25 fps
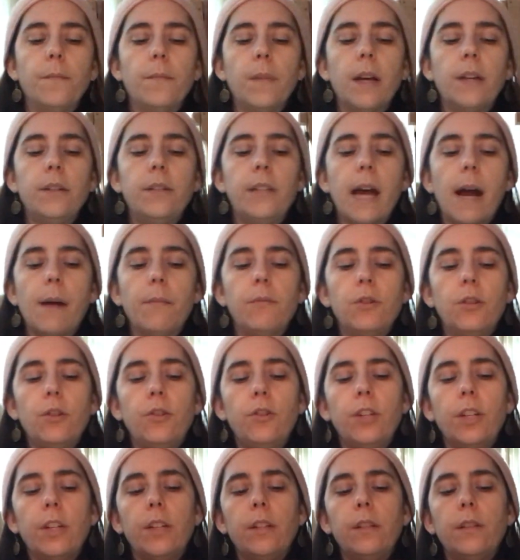
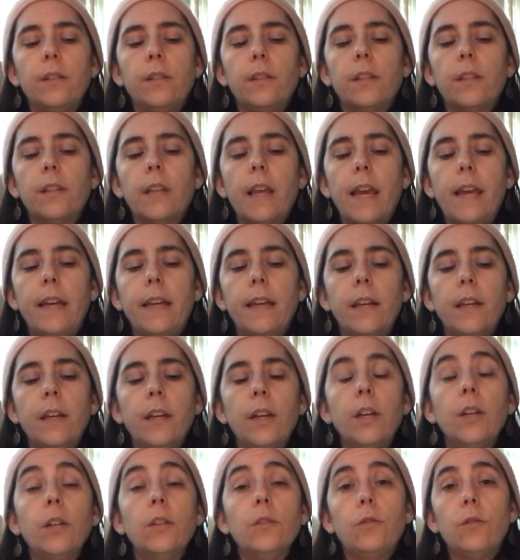adaptogens like
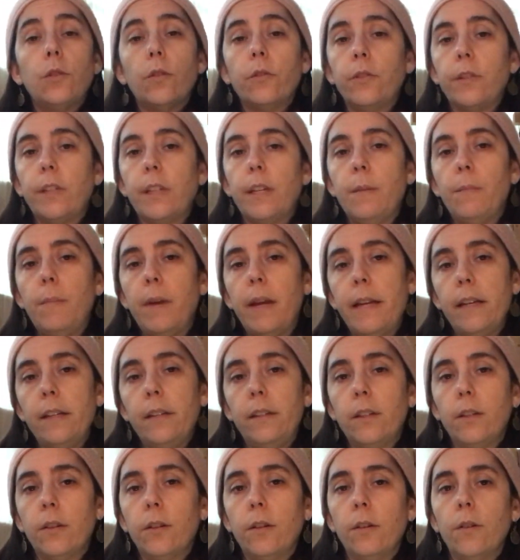Tulsi
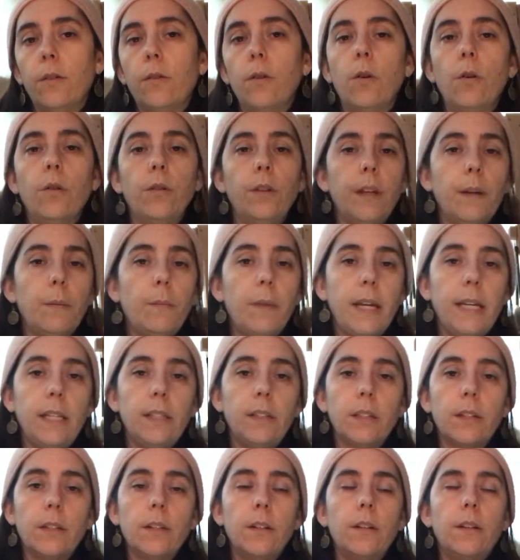basil, holy
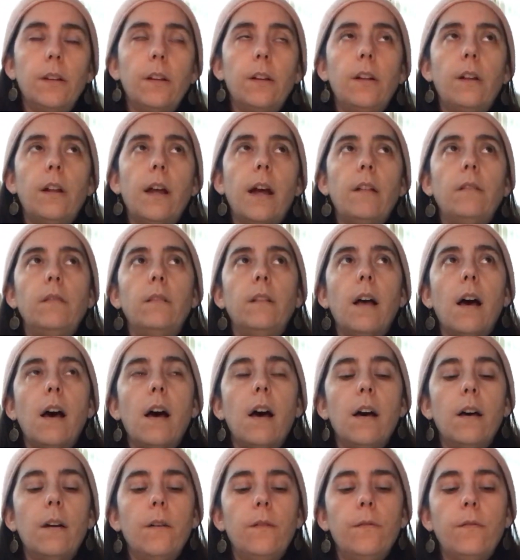basil, I
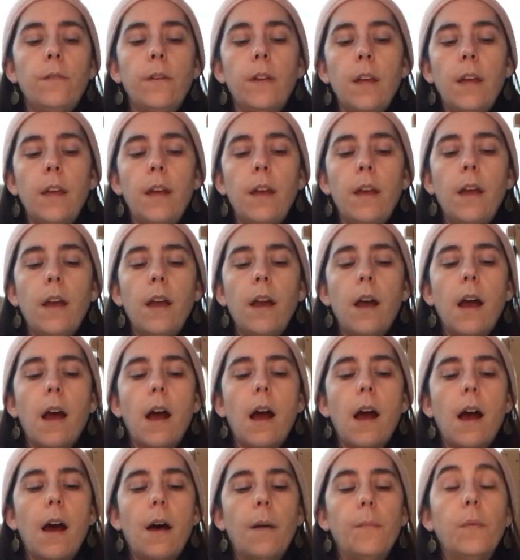love.
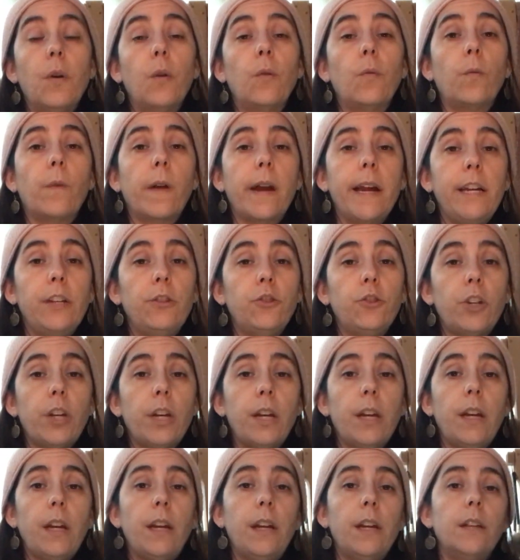
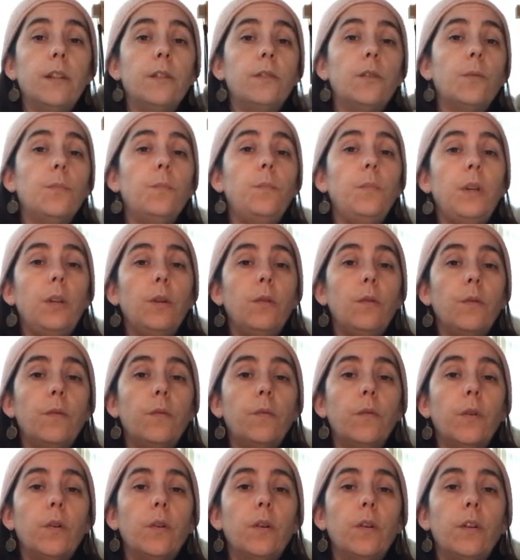Reishi is a
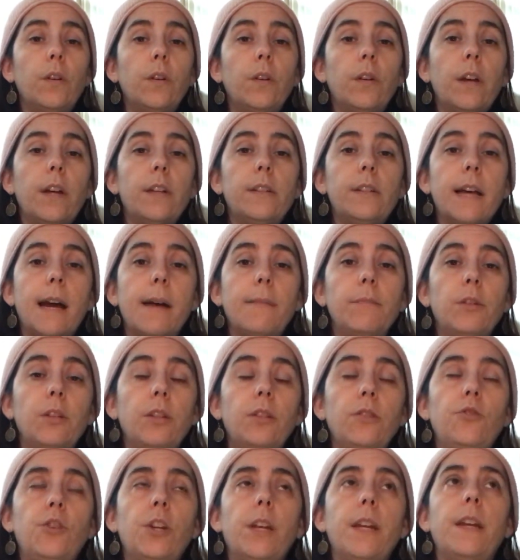beautiful
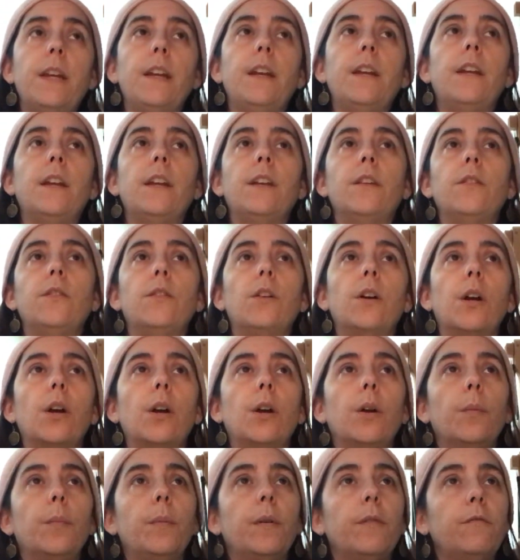adaptogen and an
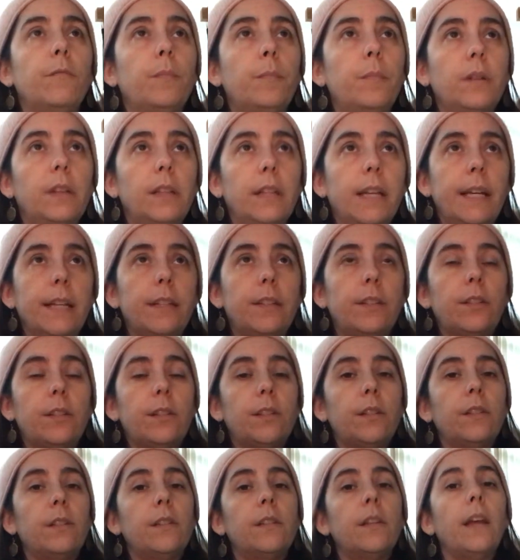herb of
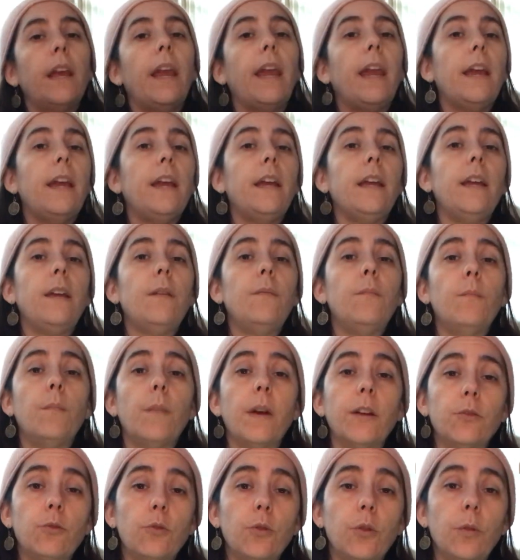bliss, a
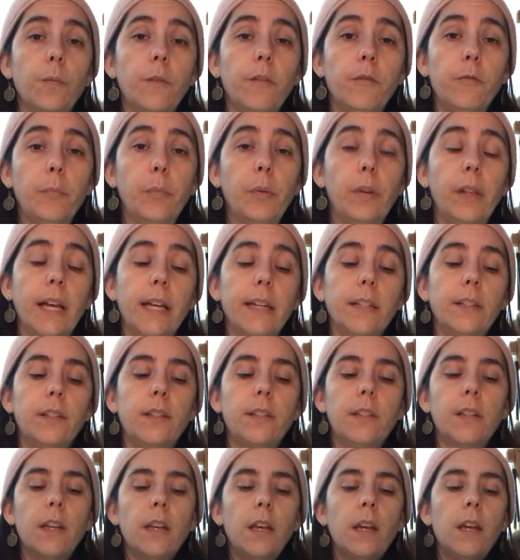mushroom of bliss.